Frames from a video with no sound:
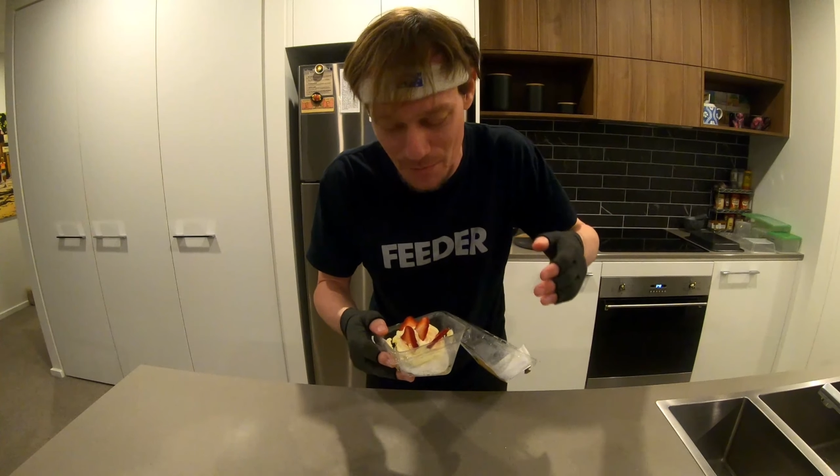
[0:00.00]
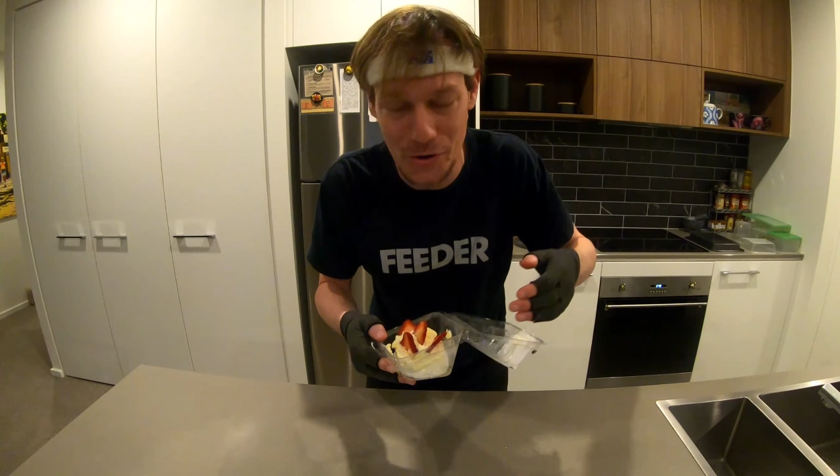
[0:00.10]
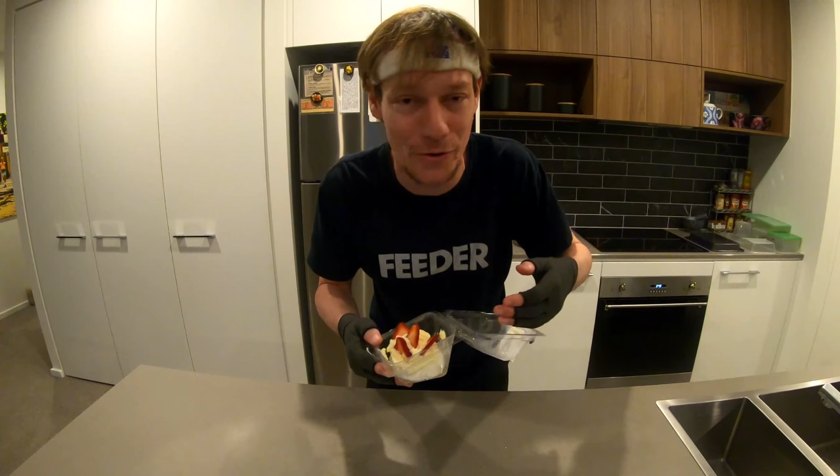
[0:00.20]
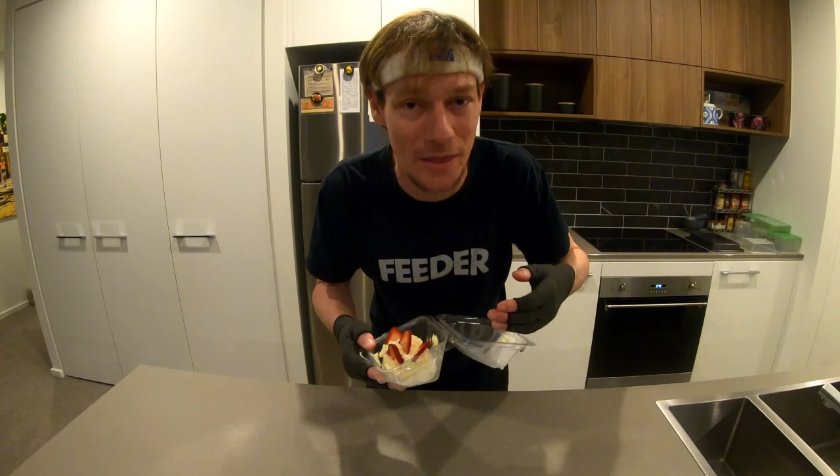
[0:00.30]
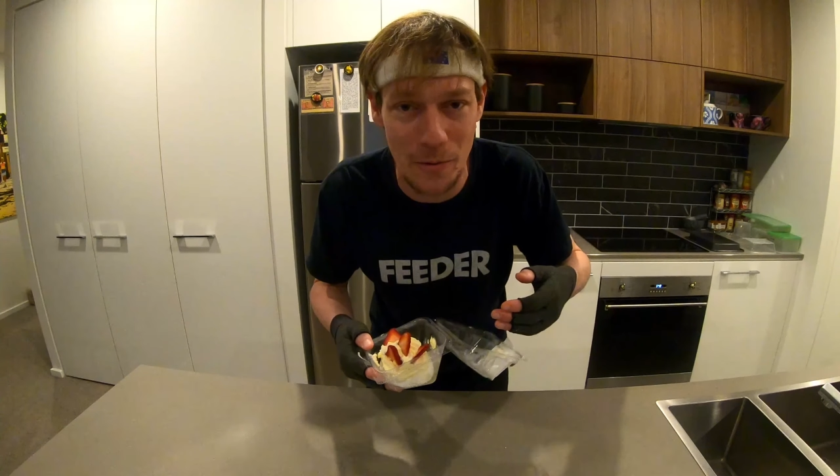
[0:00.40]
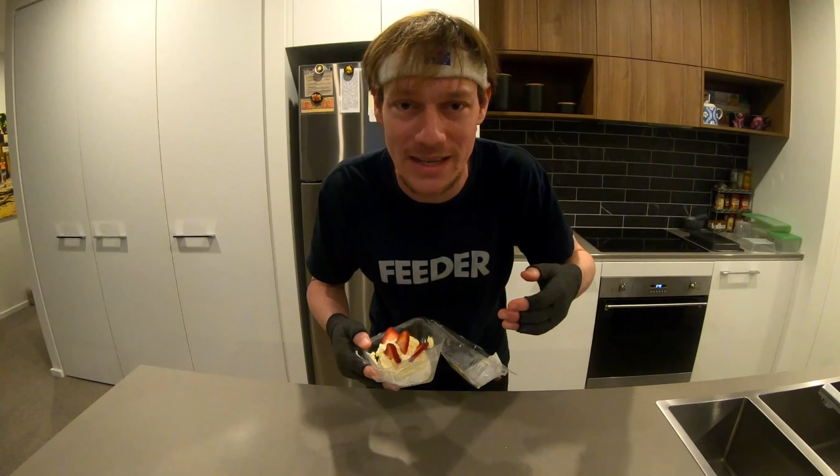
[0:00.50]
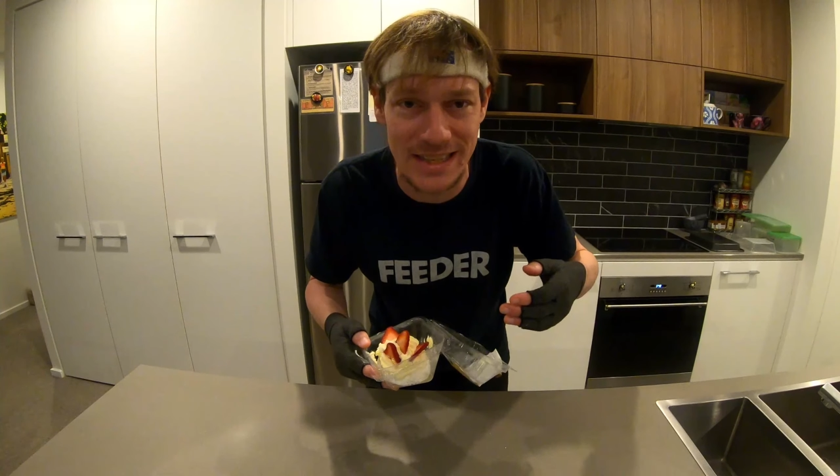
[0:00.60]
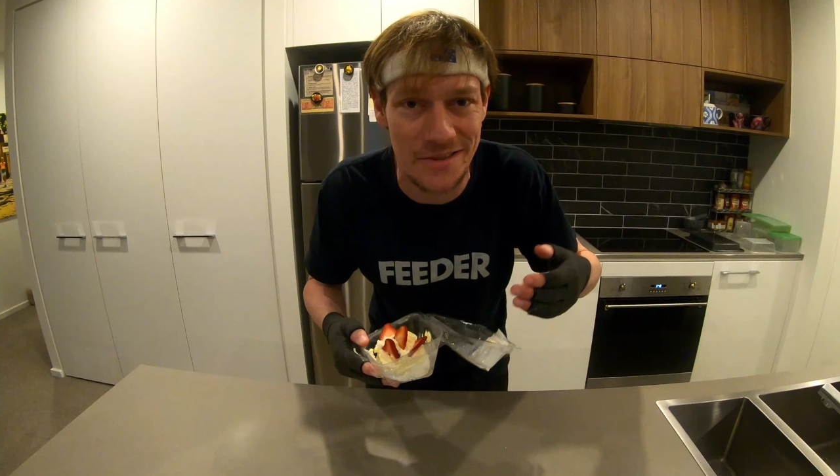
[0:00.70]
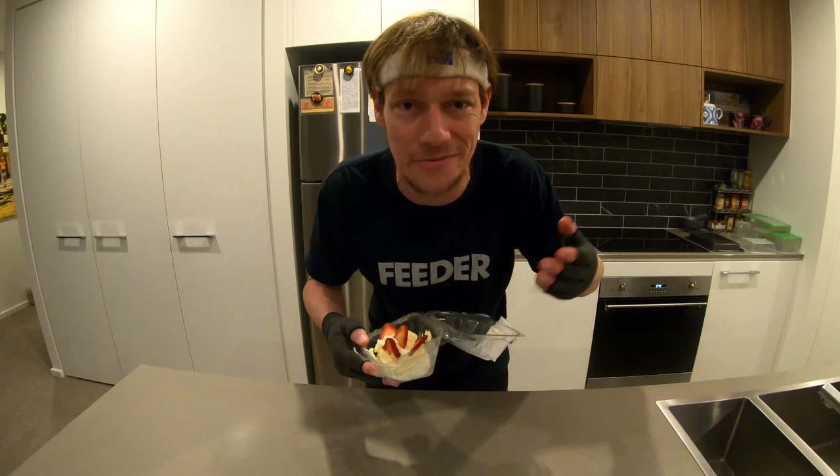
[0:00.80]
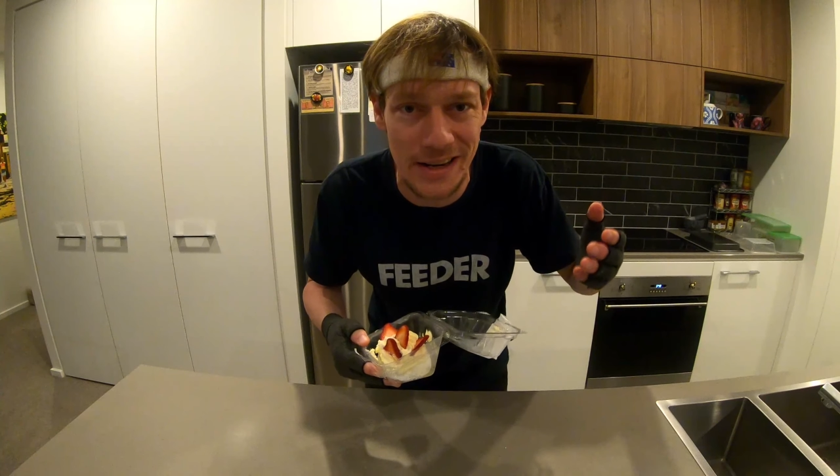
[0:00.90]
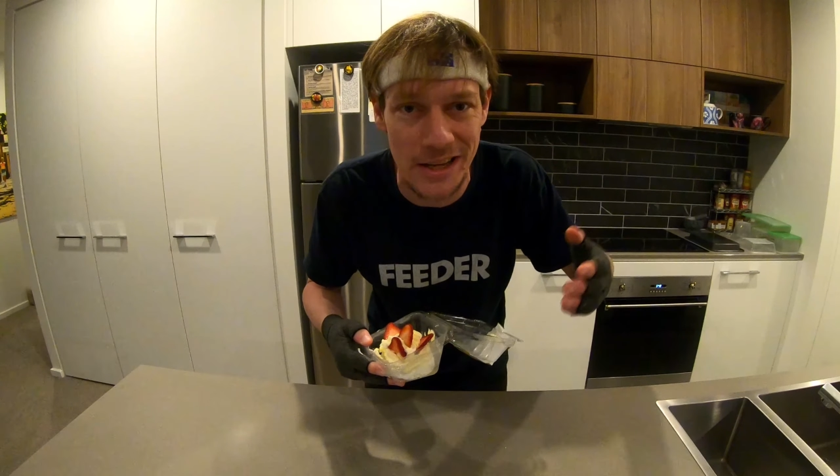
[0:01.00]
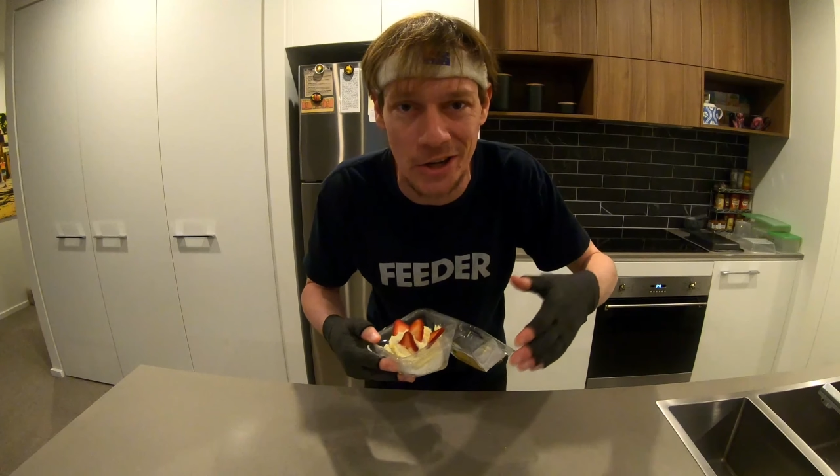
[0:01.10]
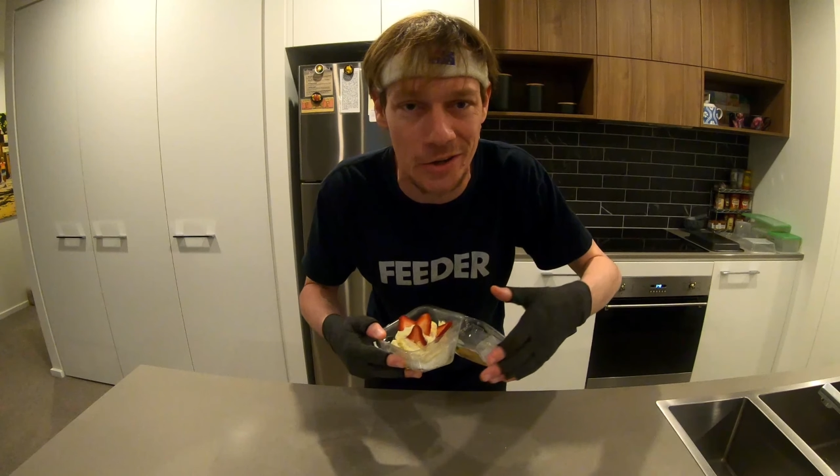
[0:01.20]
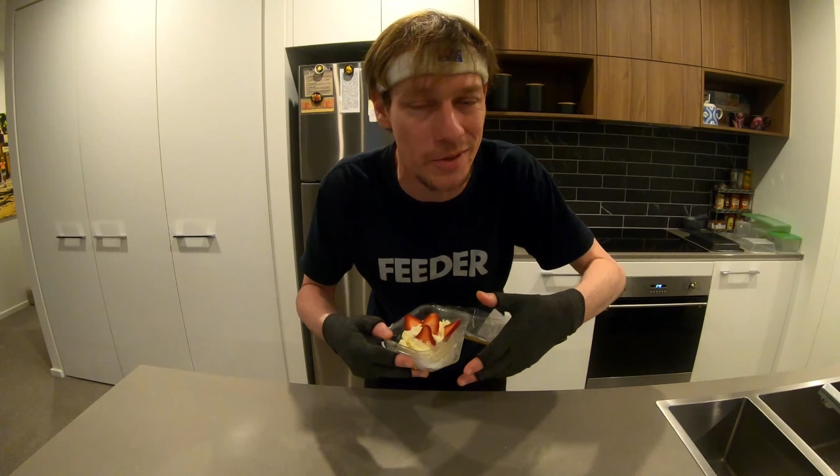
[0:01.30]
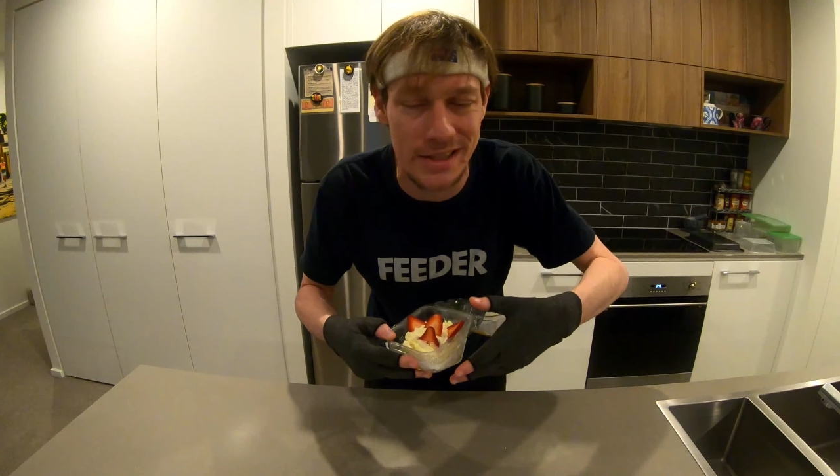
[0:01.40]
or otherwise this
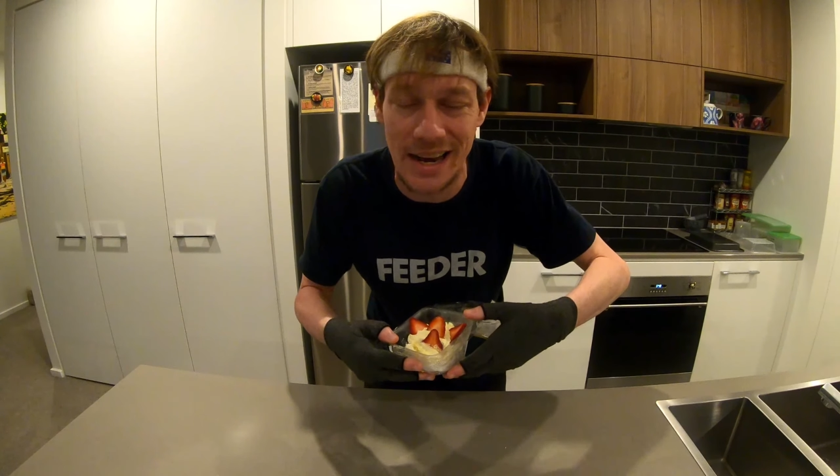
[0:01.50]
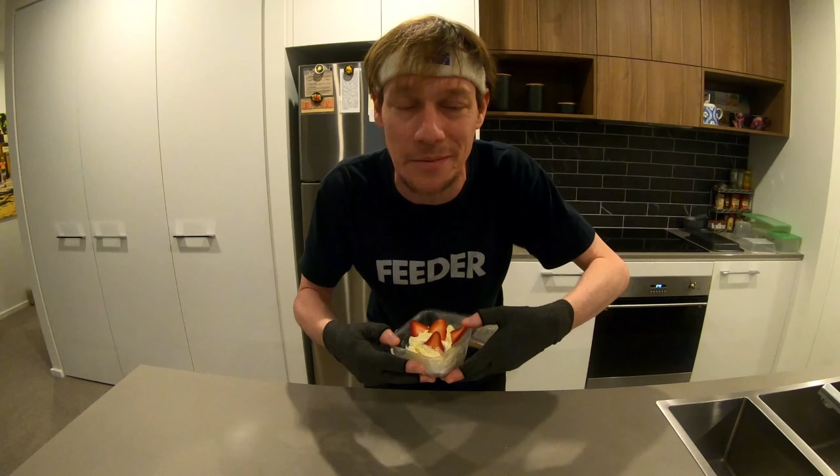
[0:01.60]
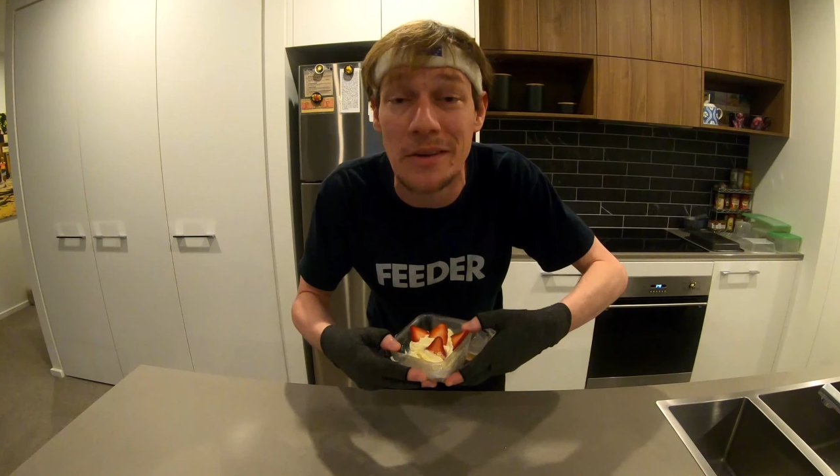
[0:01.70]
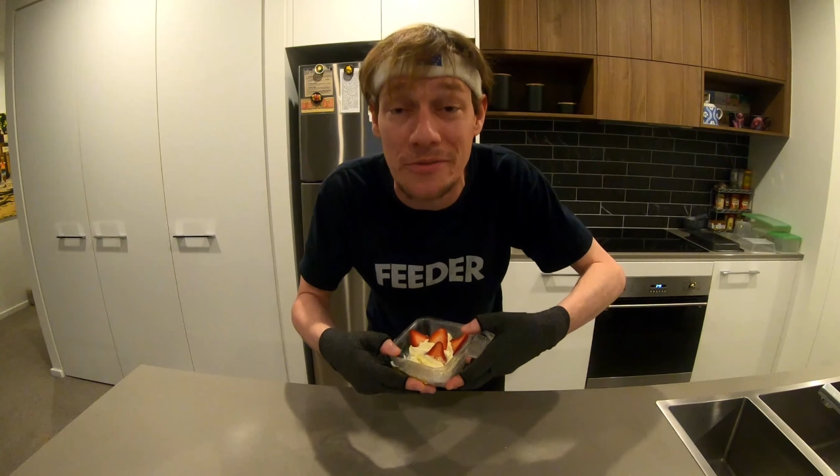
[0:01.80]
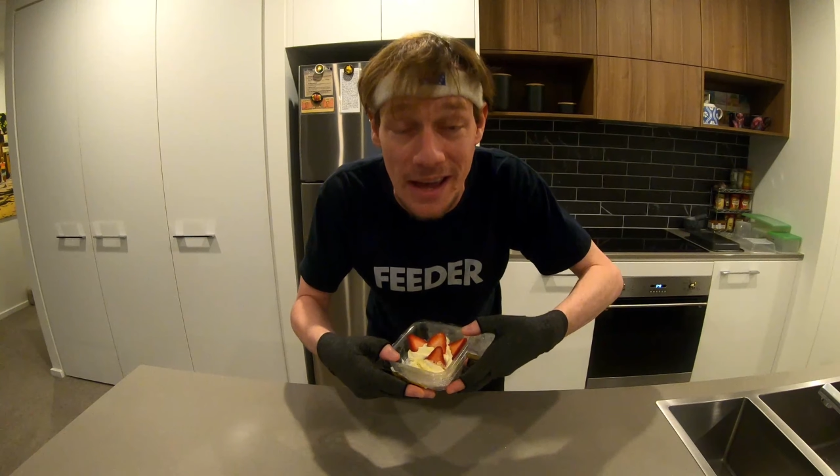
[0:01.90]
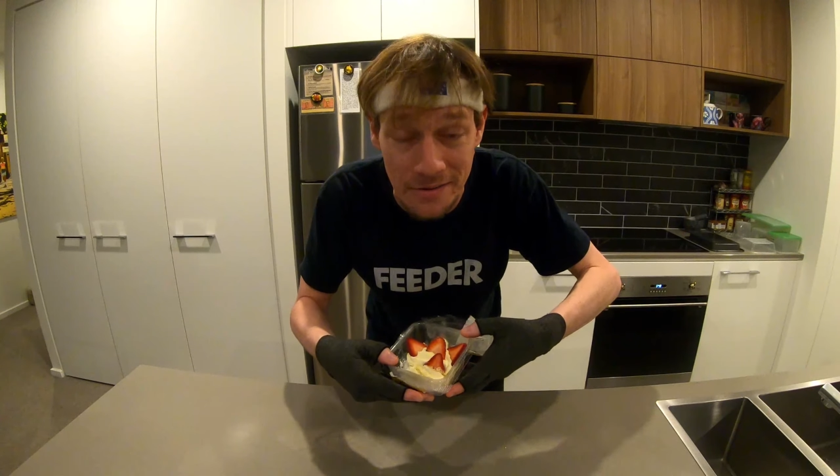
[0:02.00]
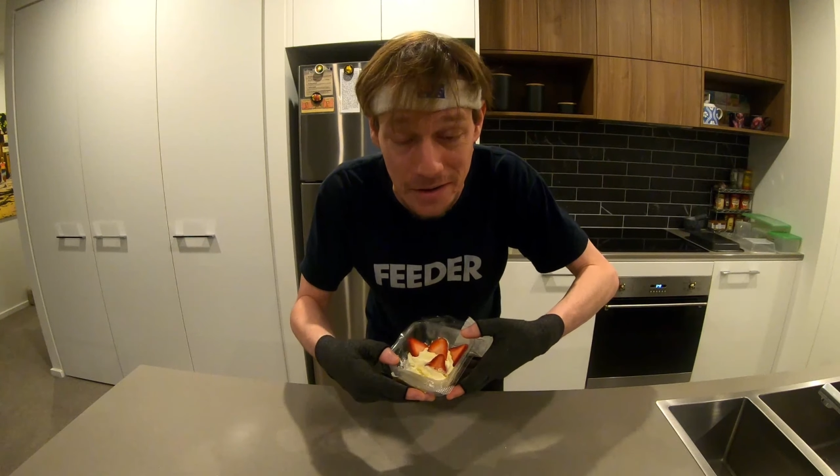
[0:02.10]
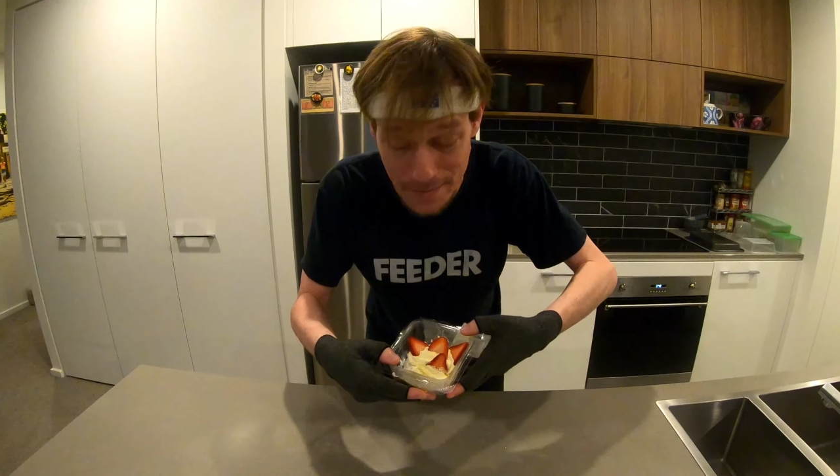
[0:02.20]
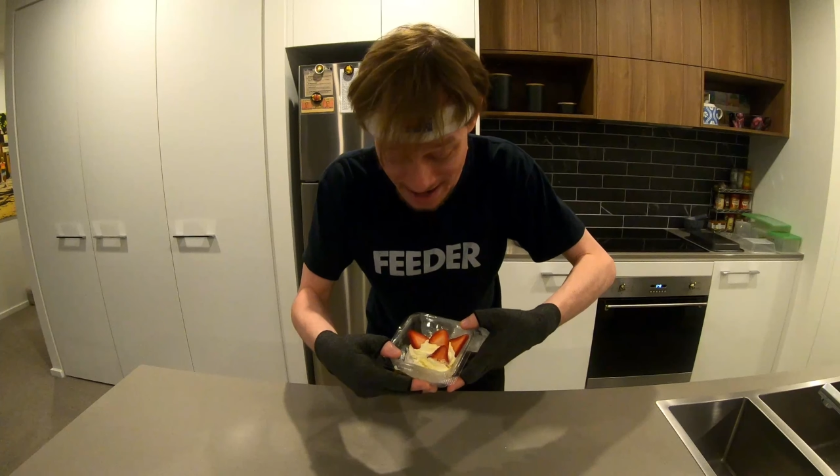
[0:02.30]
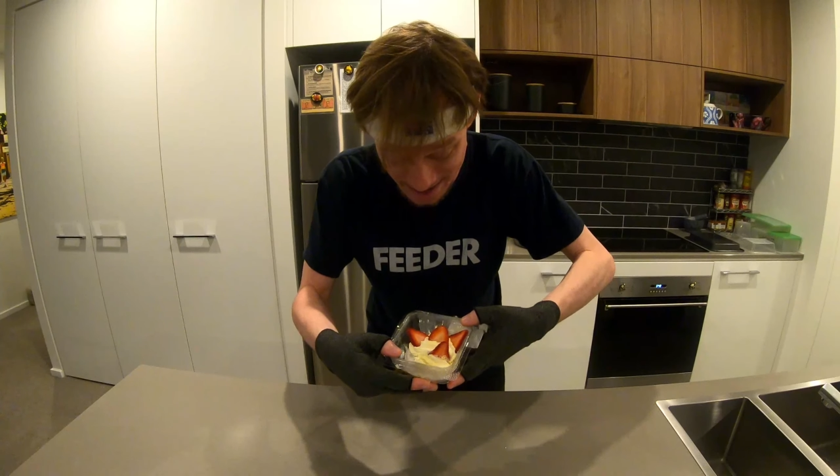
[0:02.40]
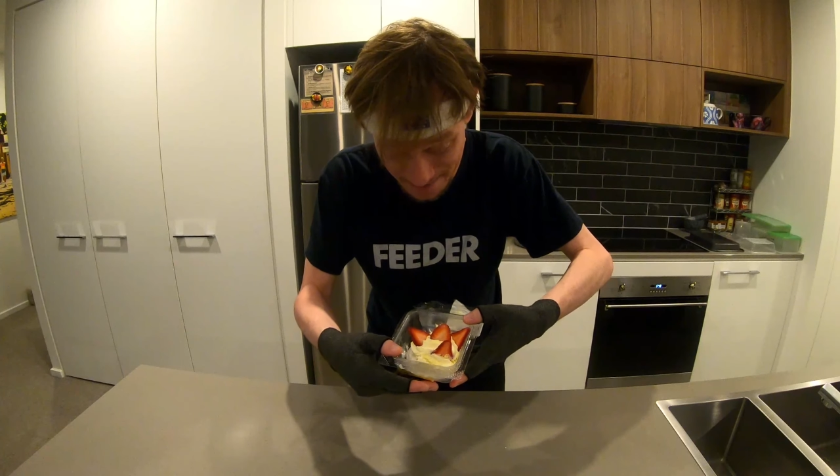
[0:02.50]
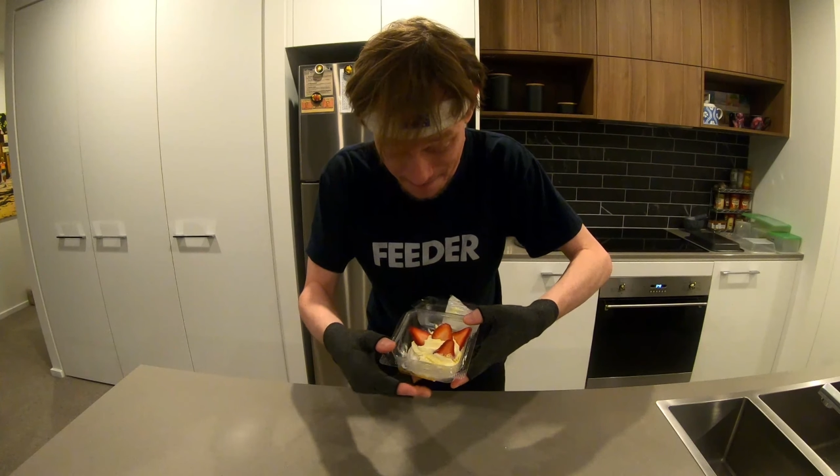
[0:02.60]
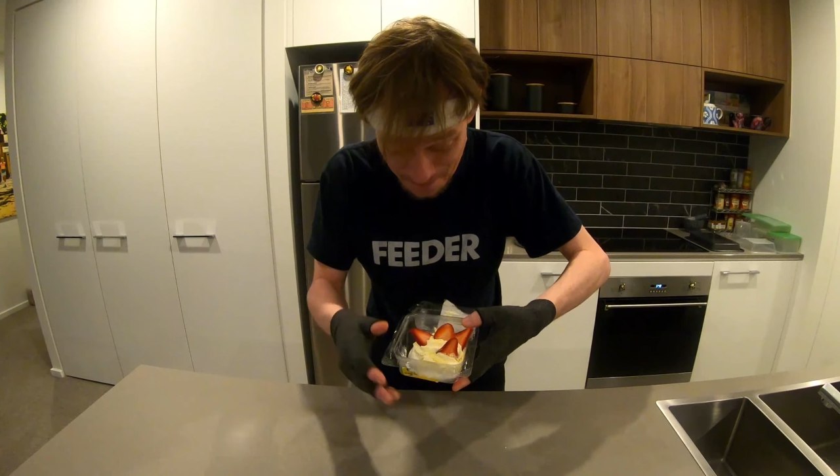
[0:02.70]
video would take me forever to make.